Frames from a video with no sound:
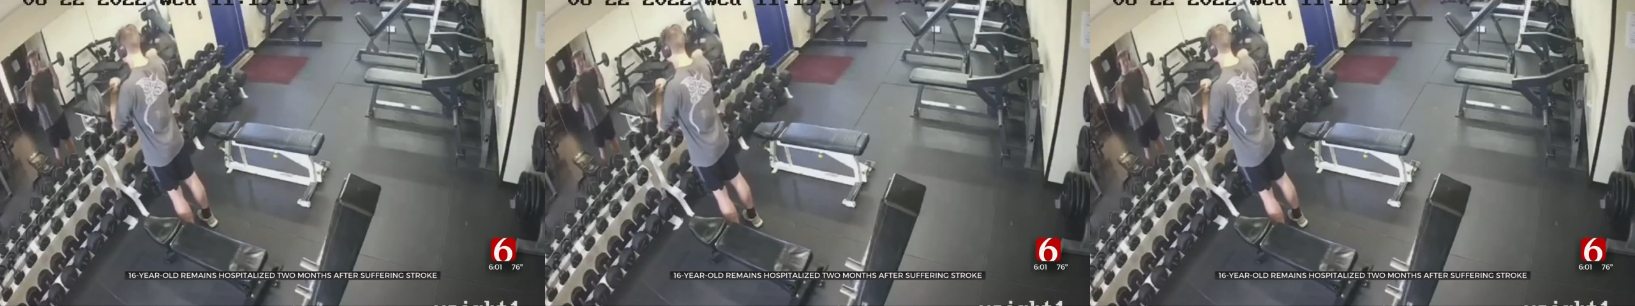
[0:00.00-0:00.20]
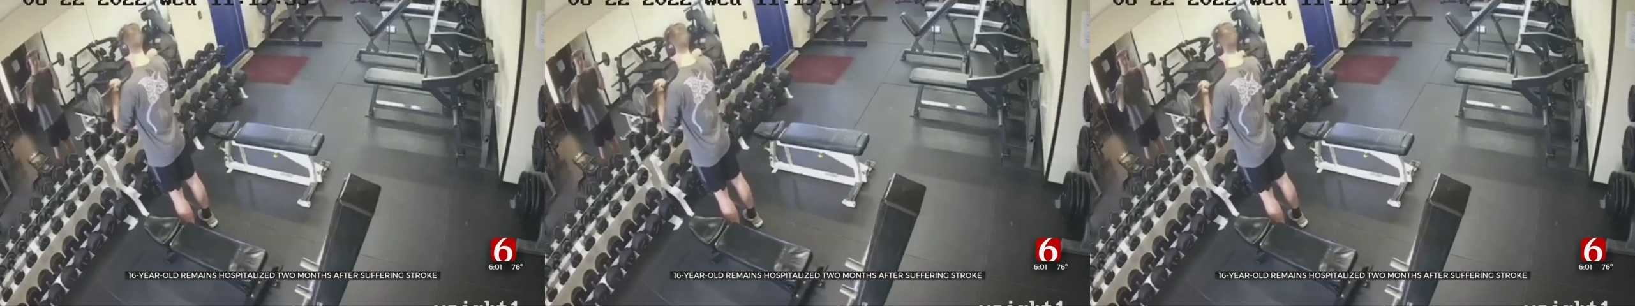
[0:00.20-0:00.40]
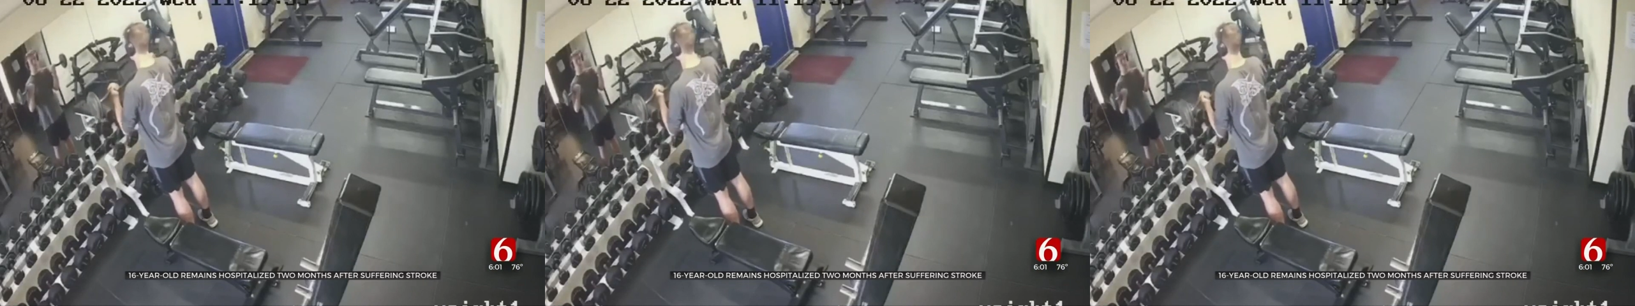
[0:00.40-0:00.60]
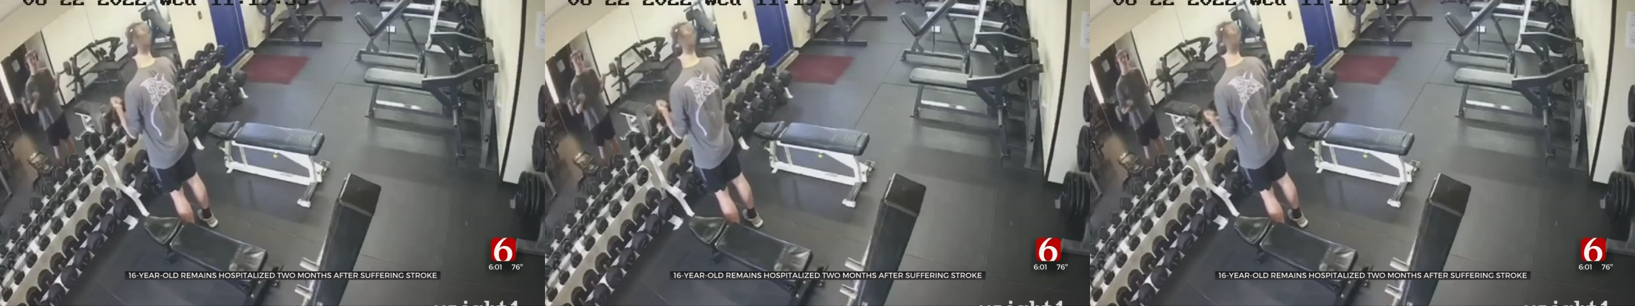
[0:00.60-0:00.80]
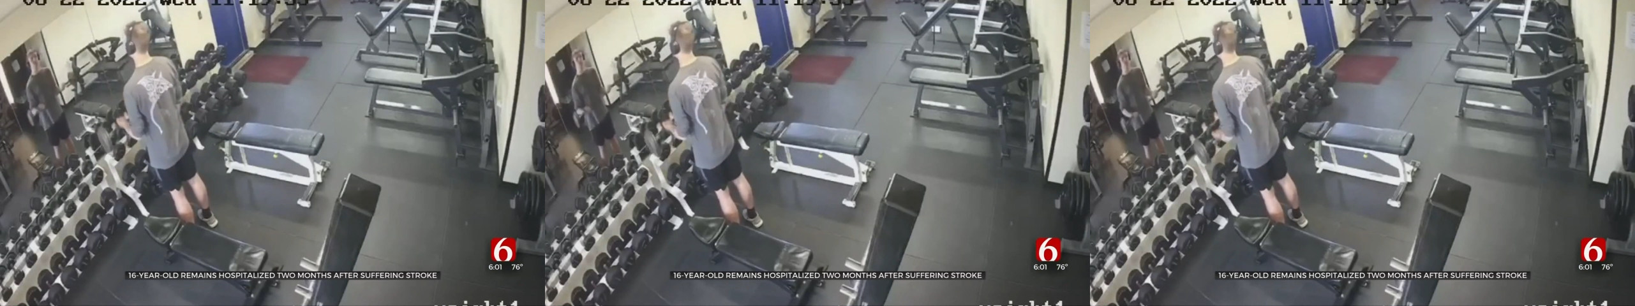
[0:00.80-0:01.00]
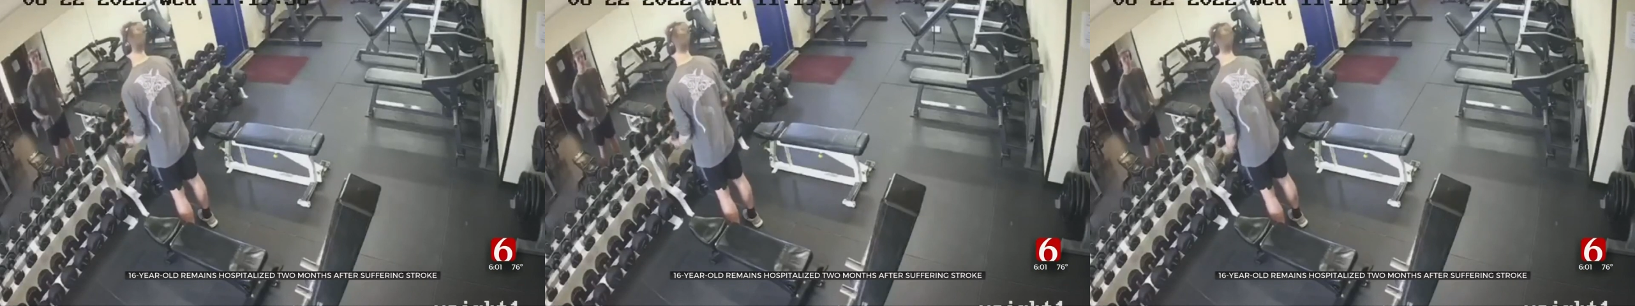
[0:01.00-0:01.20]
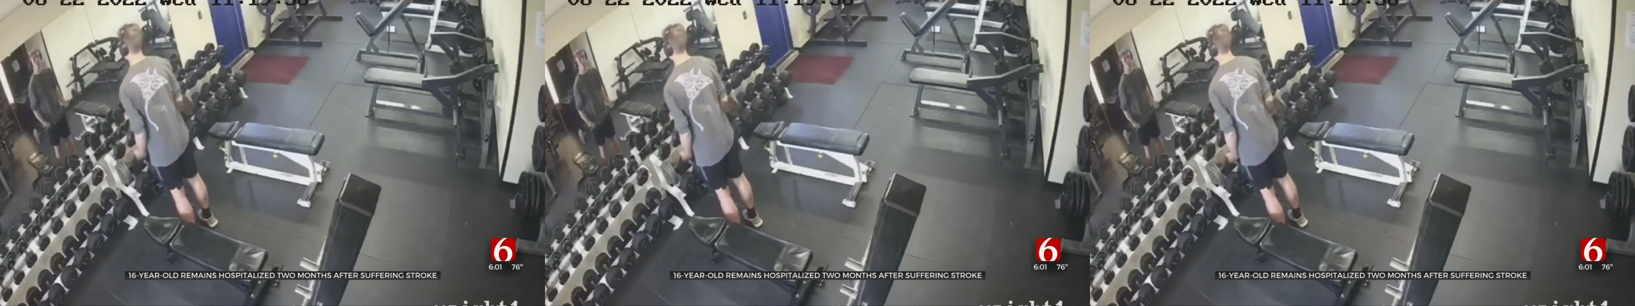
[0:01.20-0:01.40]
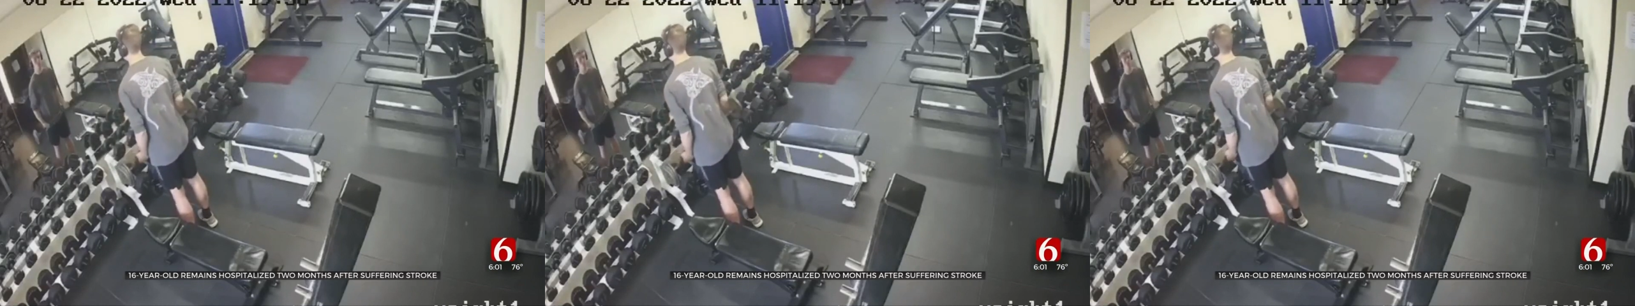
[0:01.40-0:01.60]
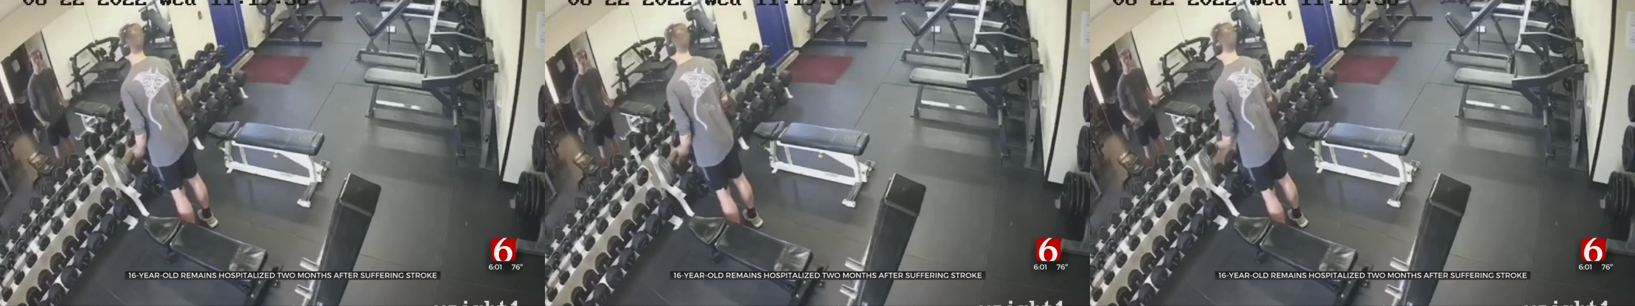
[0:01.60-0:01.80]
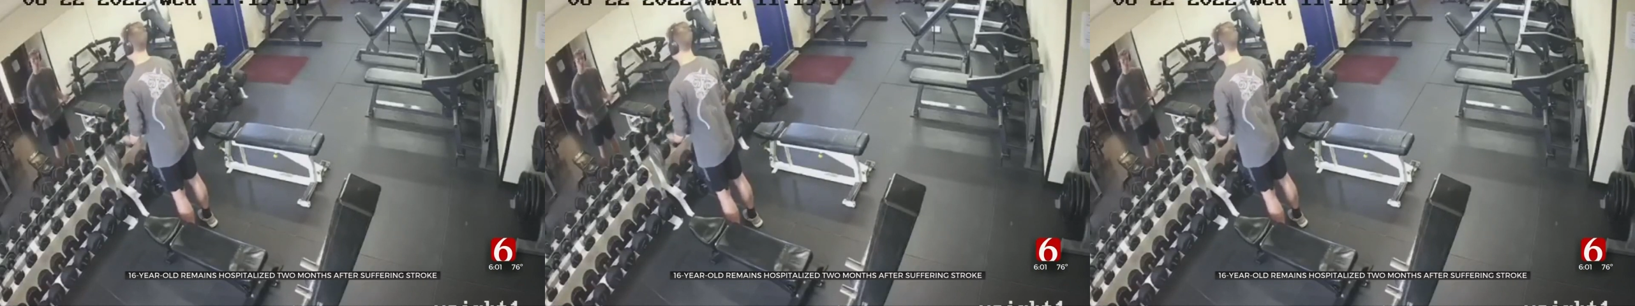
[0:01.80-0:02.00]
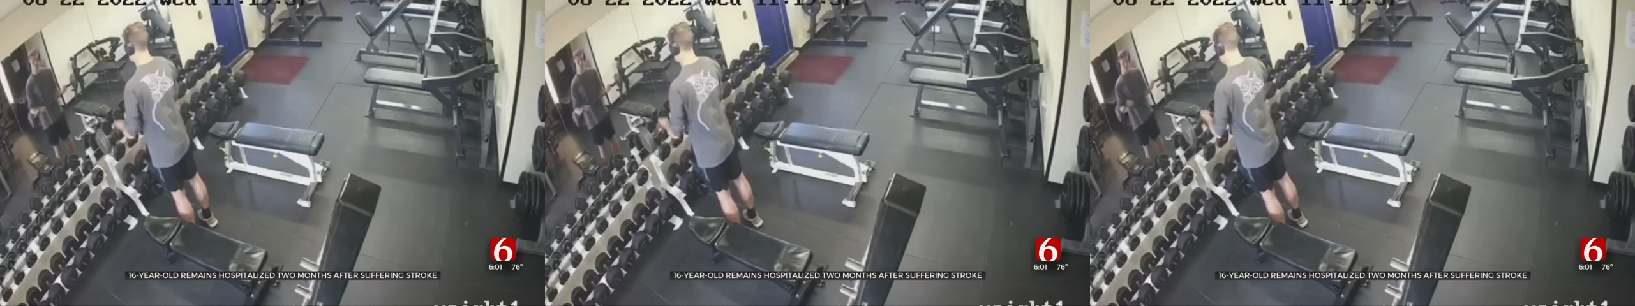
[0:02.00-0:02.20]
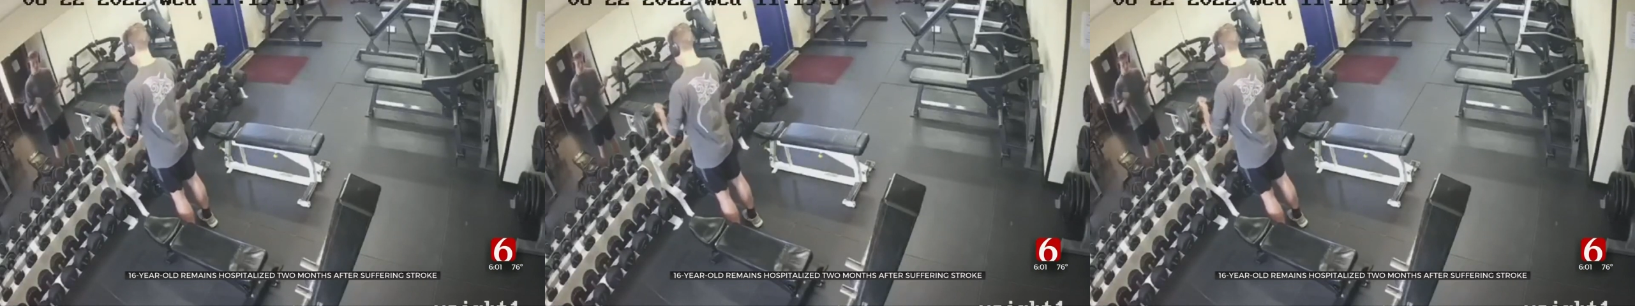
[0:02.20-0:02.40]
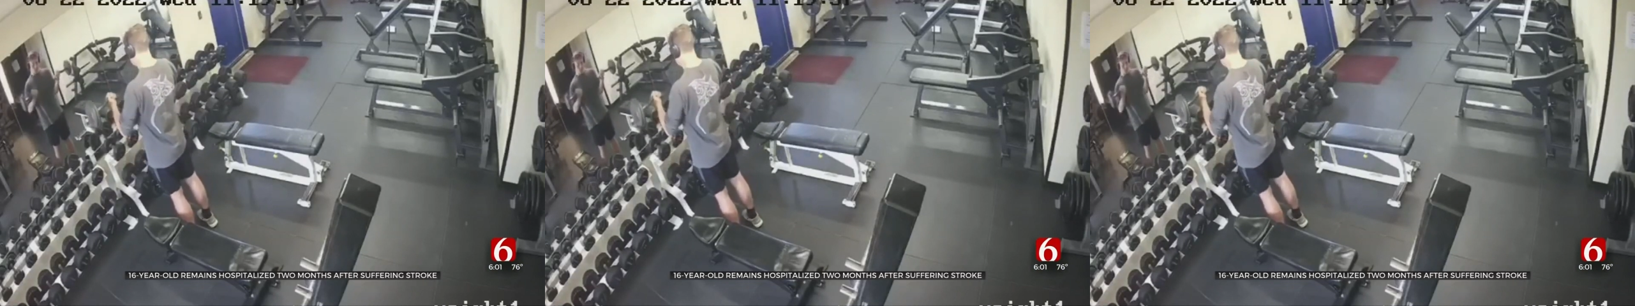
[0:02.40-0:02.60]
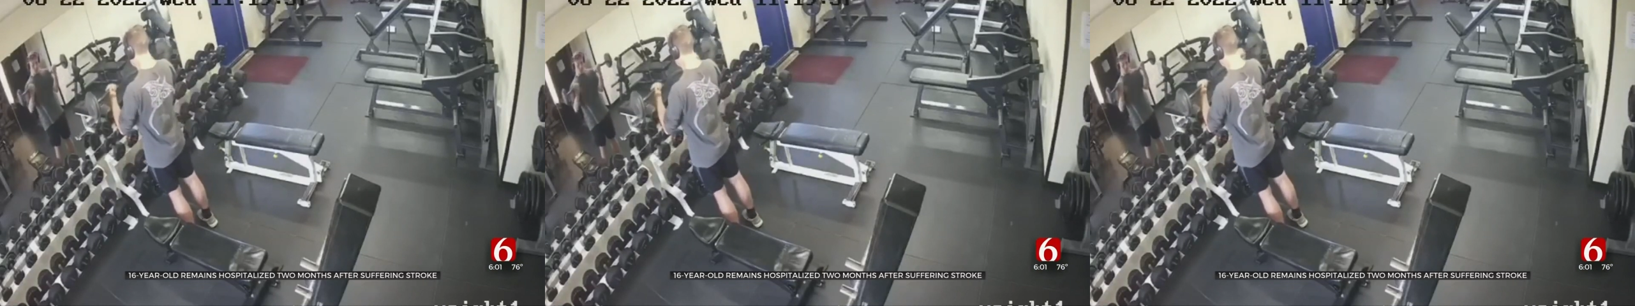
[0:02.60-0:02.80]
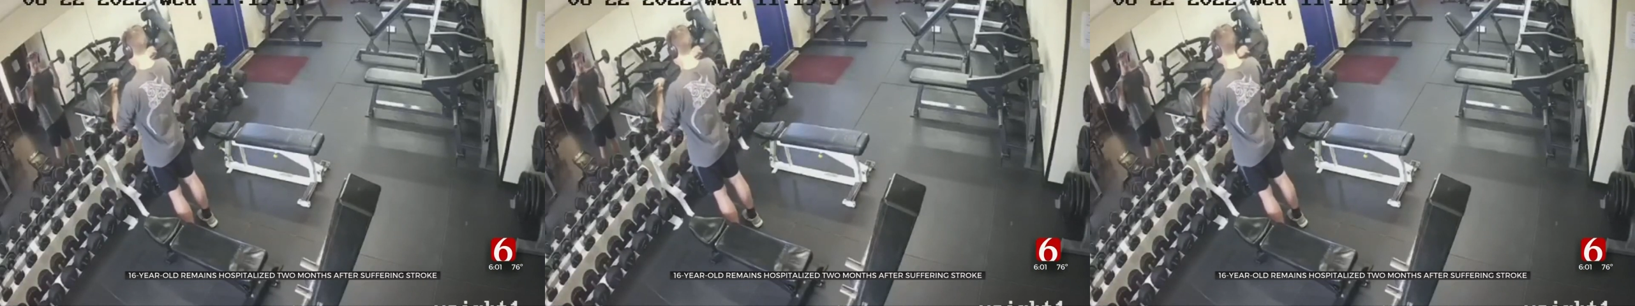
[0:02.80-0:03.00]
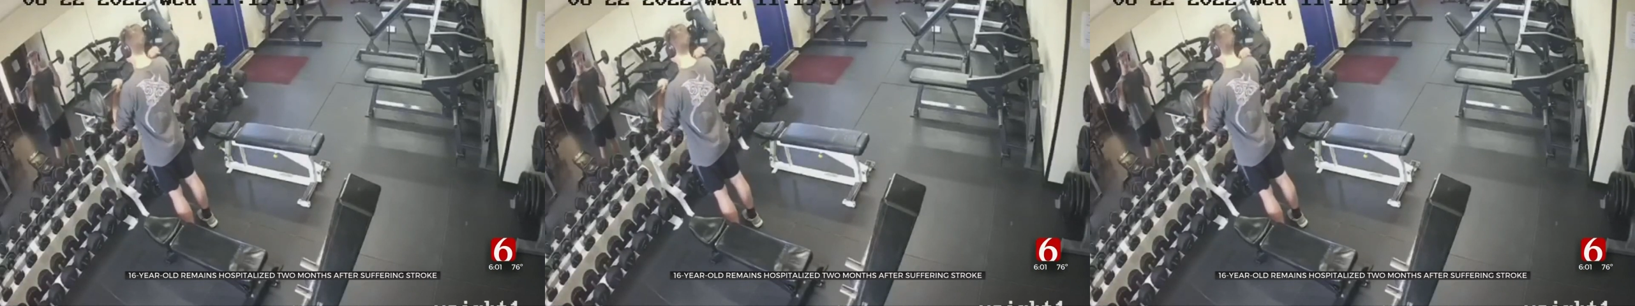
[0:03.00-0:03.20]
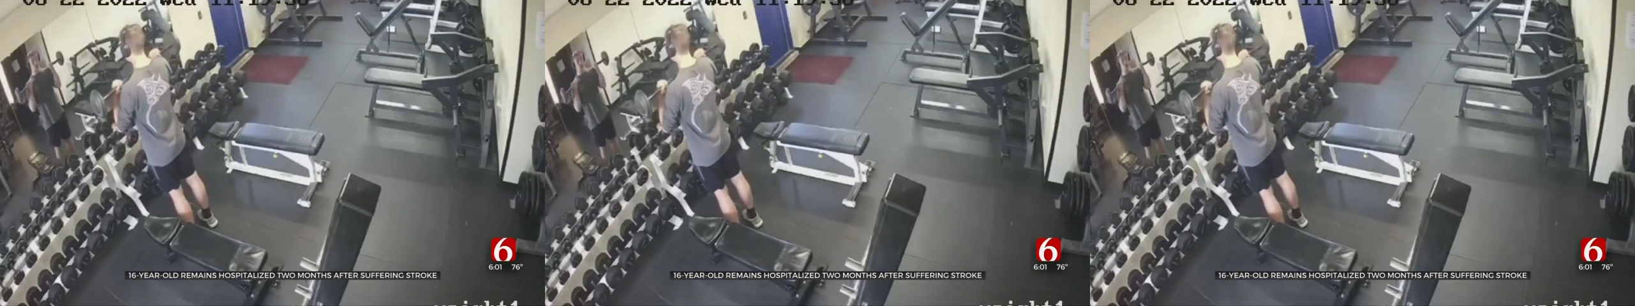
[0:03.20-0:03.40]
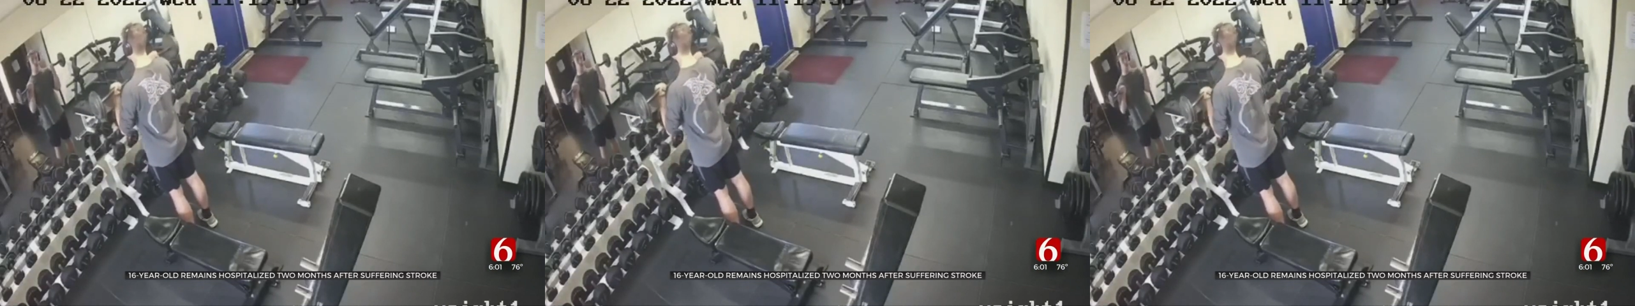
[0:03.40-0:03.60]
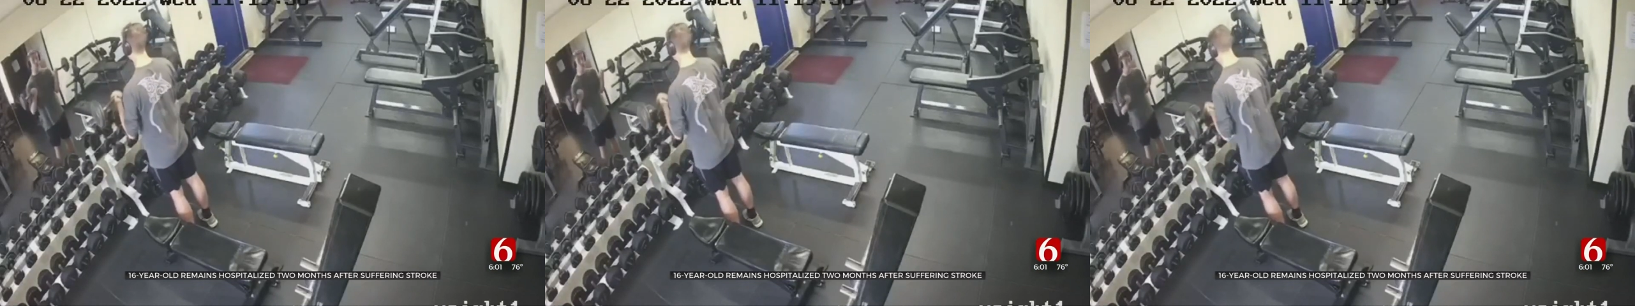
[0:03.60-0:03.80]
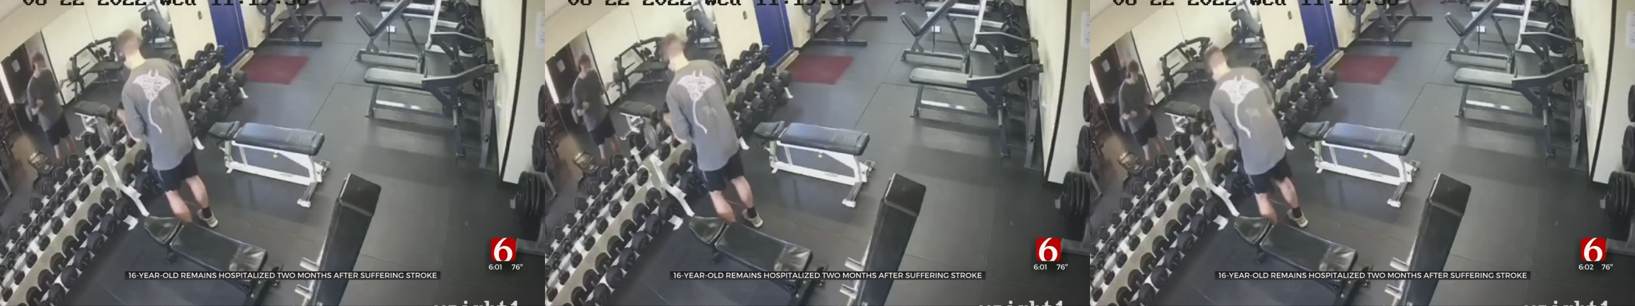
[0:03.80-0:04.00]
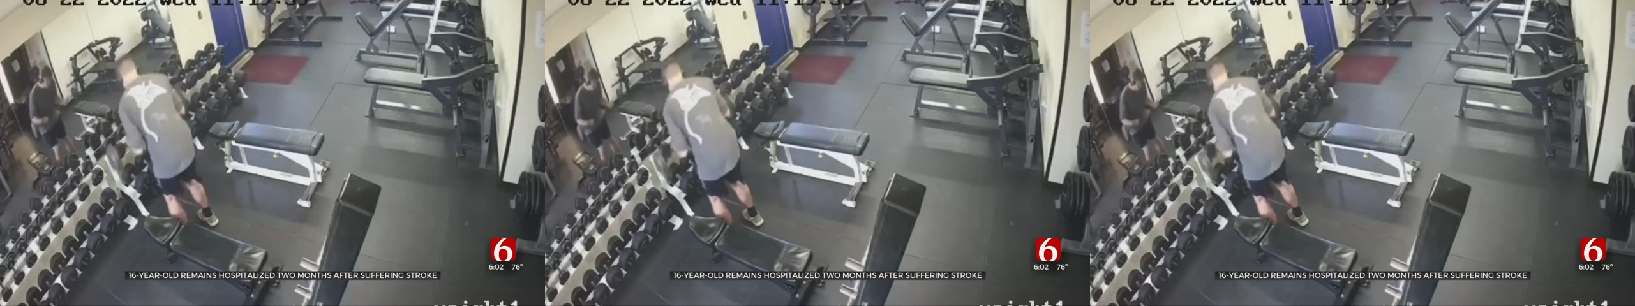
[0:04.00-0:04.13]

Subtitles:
(no speaker visible)